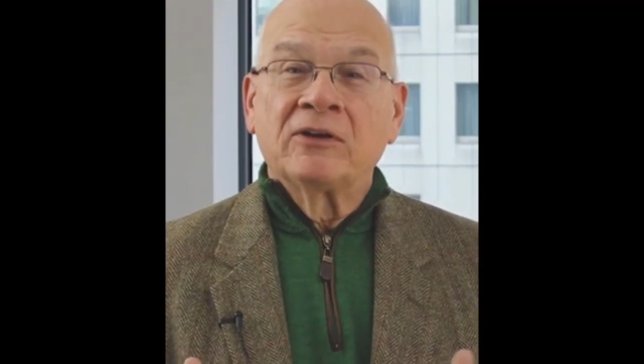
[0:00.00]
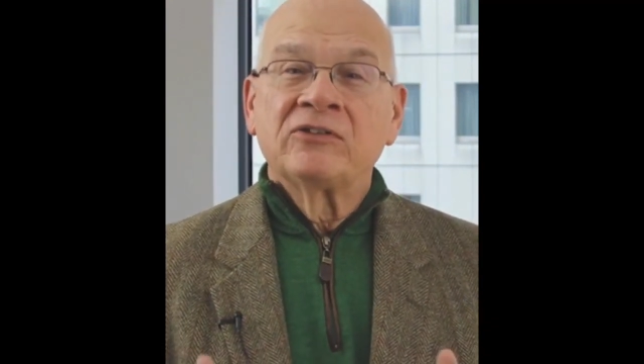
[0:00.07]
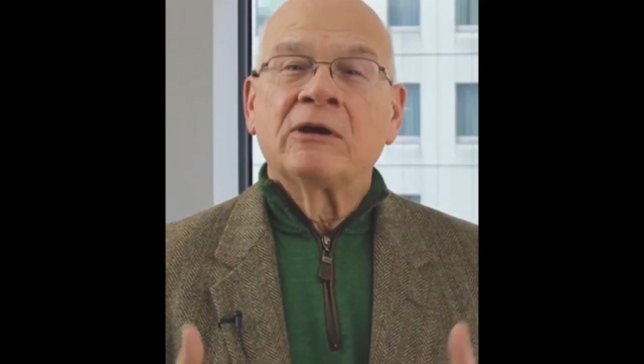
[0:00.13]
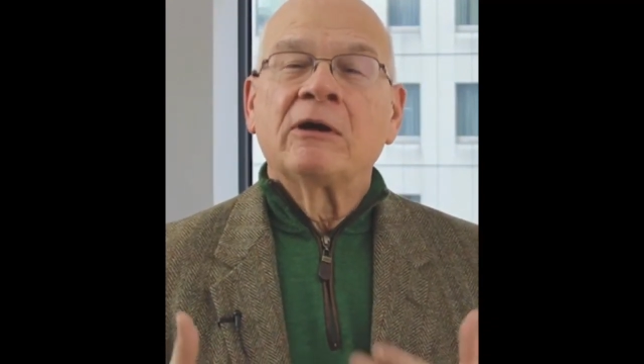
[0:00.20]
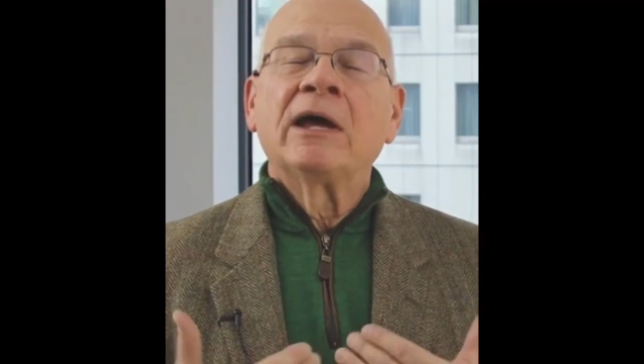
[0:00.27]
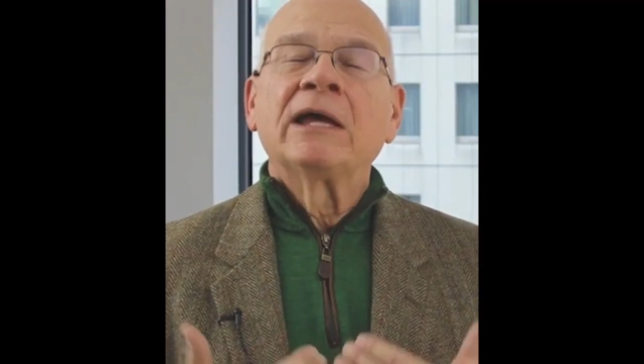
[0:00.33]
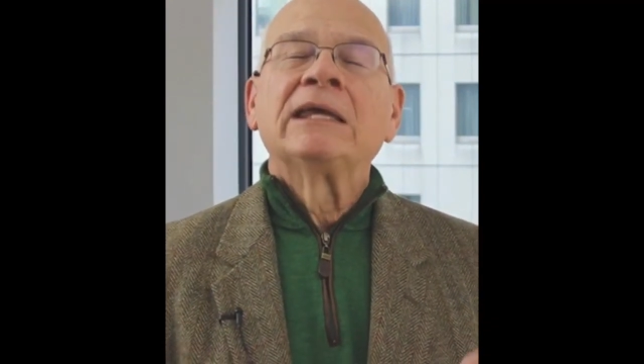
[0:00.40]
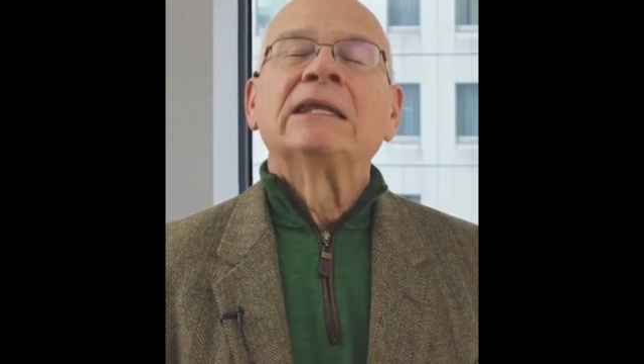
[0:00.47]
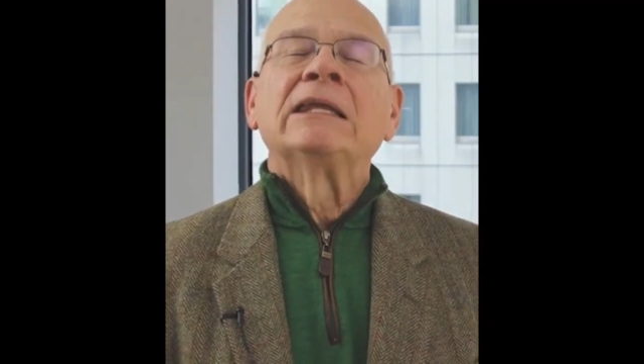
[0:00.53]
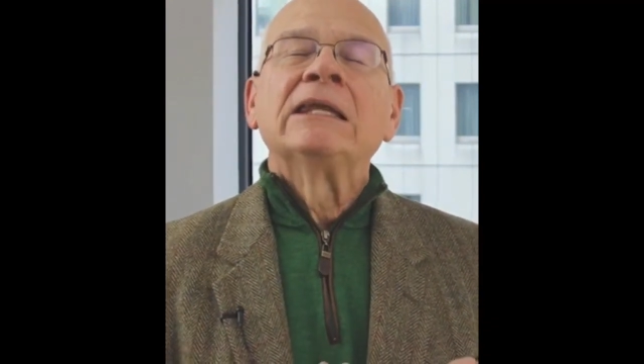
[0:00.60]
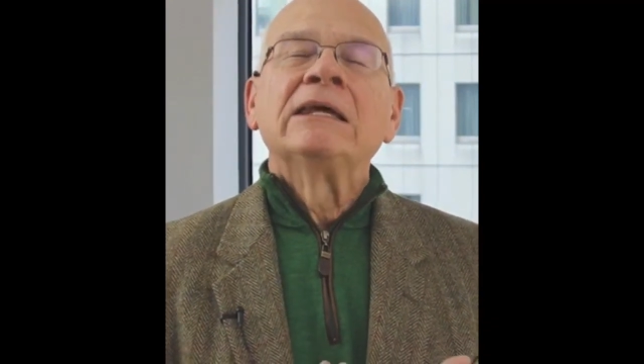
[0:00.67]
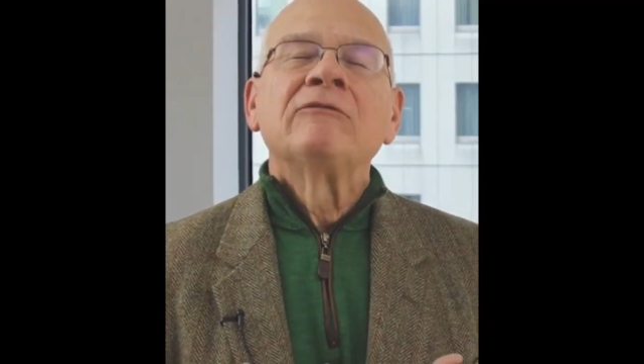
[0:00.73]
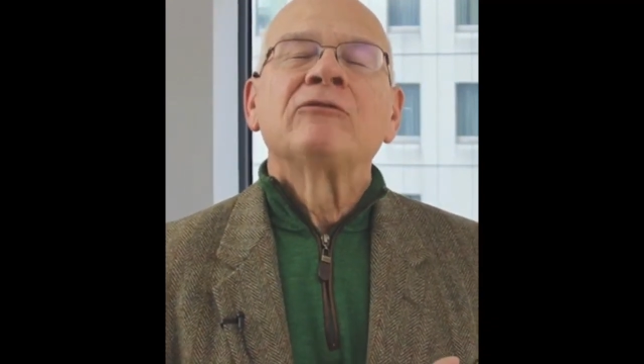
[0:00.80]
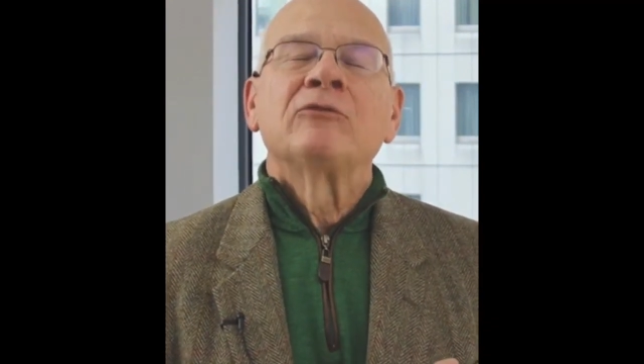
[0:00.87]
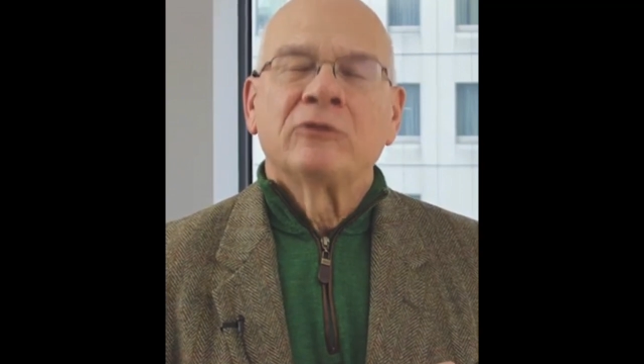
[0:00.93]
Now I can
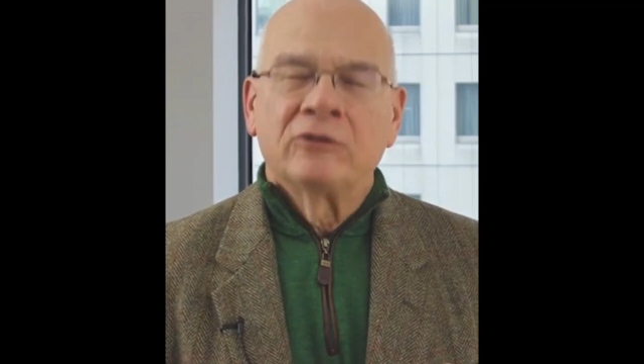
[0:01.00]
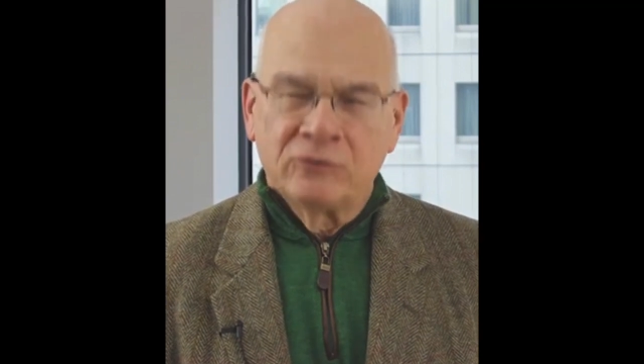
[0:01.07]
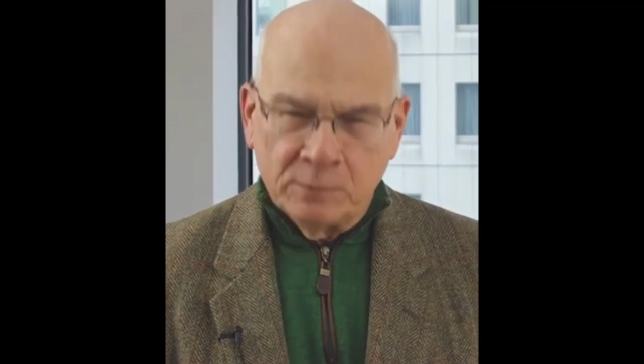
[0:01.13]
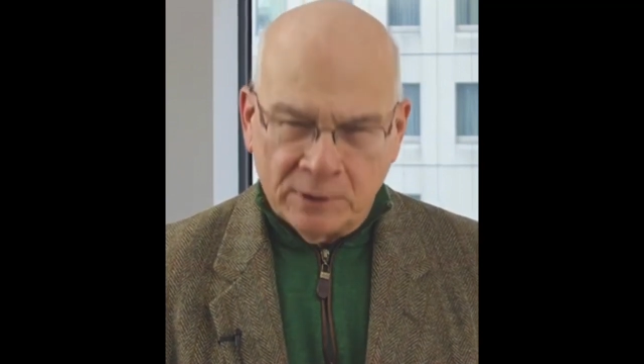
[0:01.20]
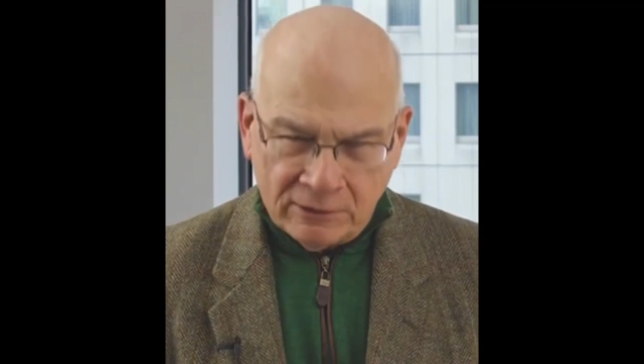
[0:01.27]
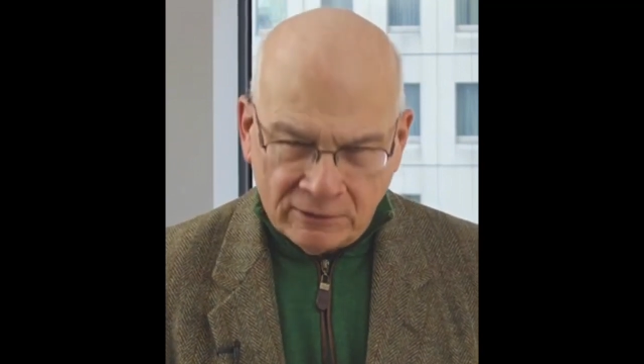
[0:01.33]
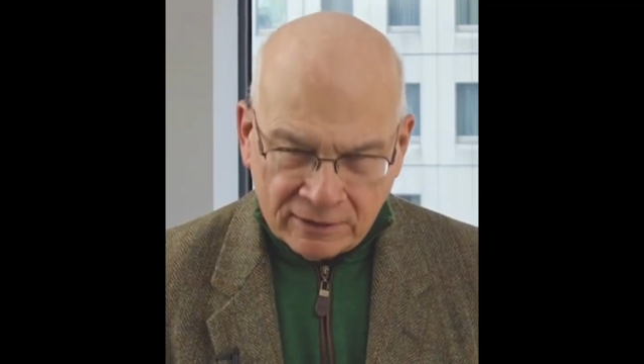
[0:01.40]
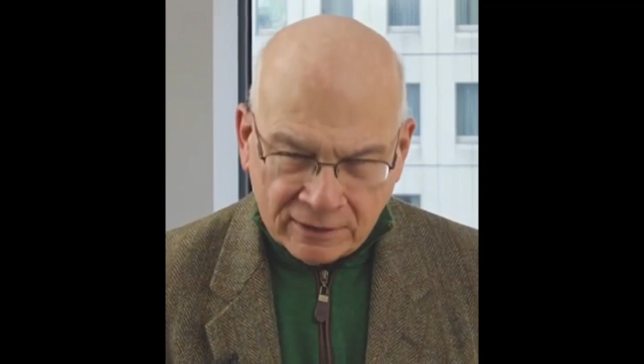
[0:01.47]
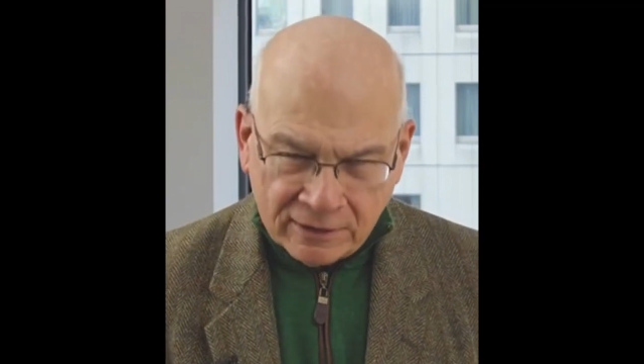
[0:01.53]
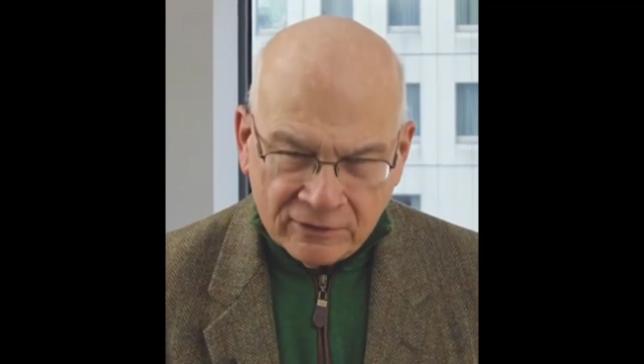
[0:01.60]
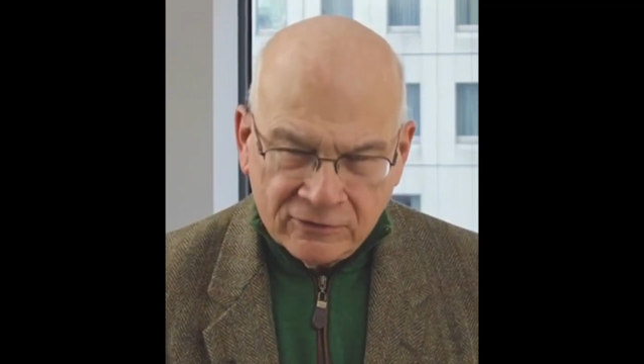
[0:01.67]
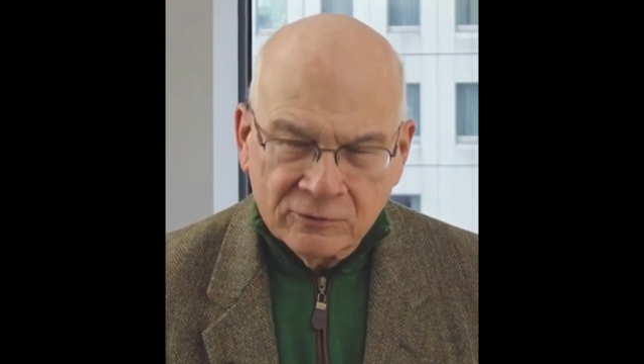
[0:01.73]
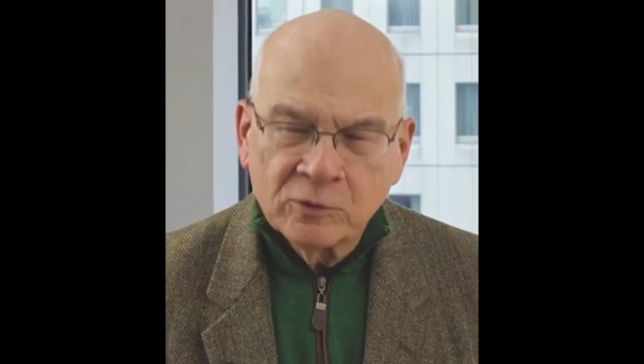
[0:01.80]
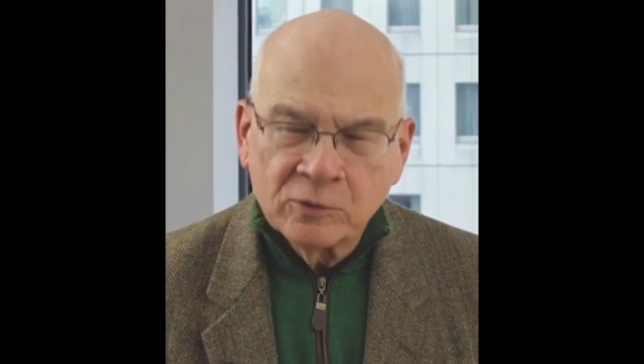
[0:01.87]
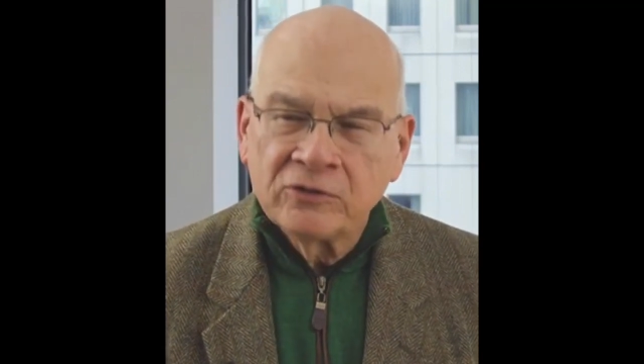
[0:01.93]
live through this
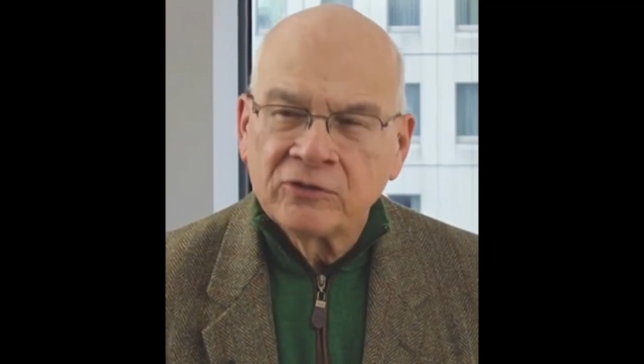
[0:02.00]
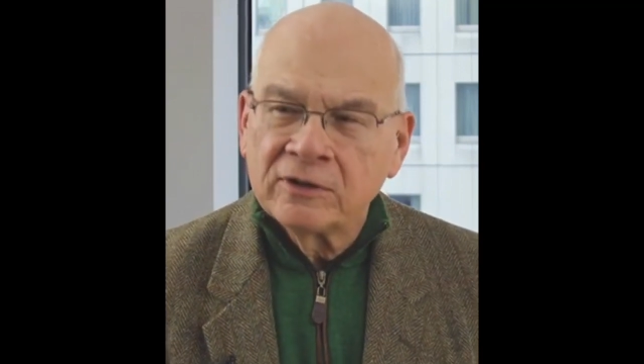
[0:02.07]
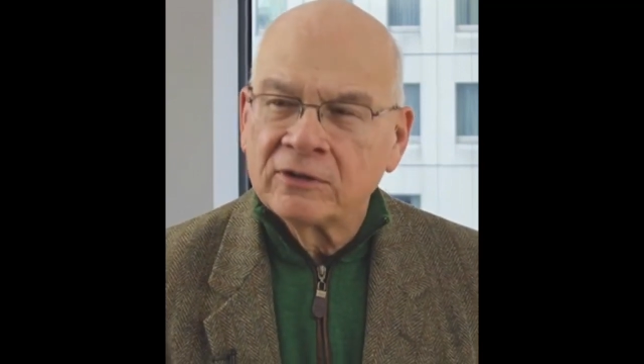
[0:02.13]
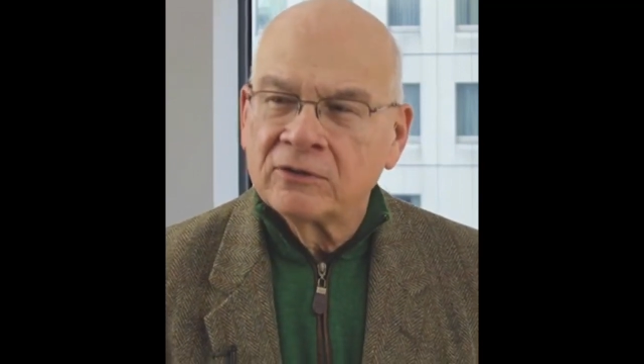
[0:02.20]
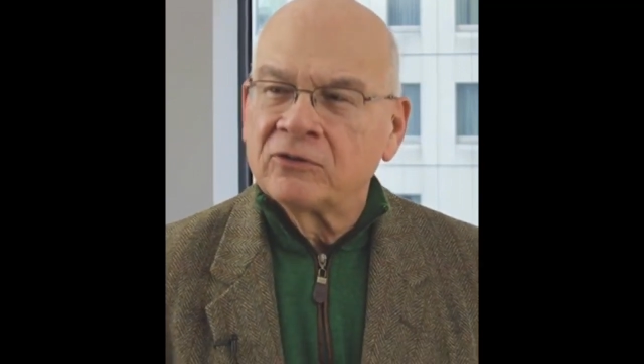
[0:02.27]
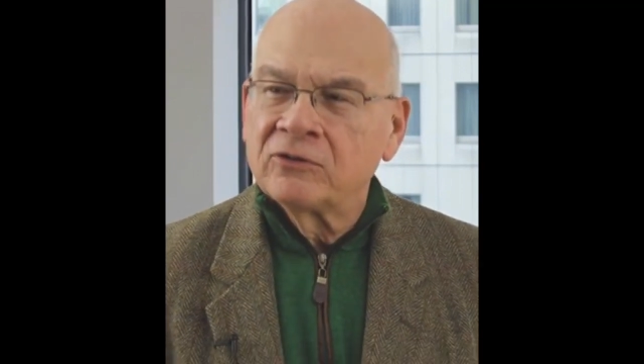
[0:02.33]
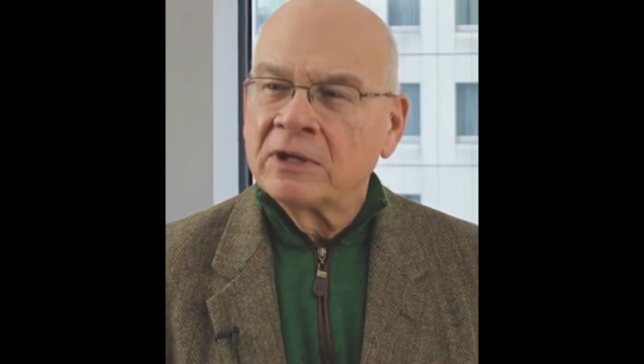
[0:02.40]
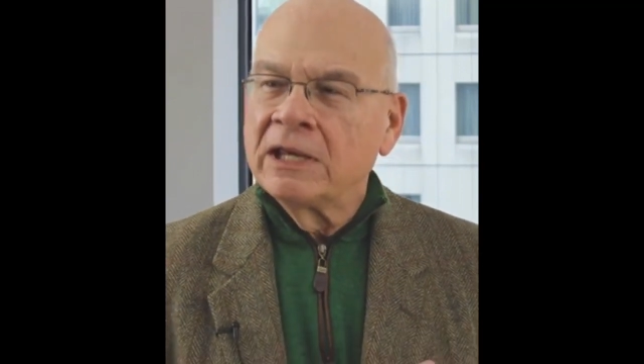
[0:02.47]
paradox, which is